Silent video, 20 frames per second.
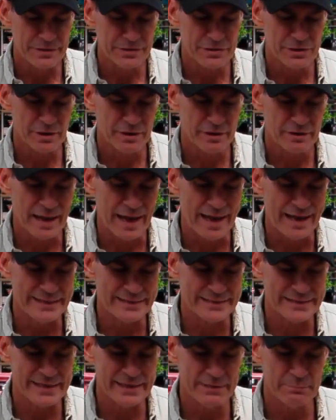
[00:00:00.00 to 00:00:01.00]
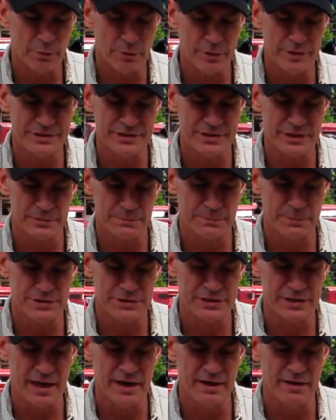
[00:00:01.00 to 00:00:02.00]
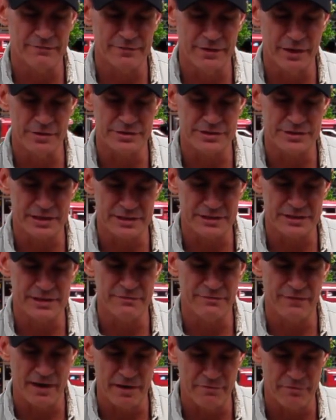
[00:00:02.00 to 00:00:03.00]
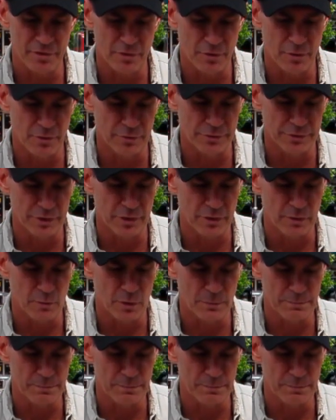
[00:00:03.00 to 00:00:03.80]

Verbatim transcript: This year, eighteen point six percent of those sixty-five or older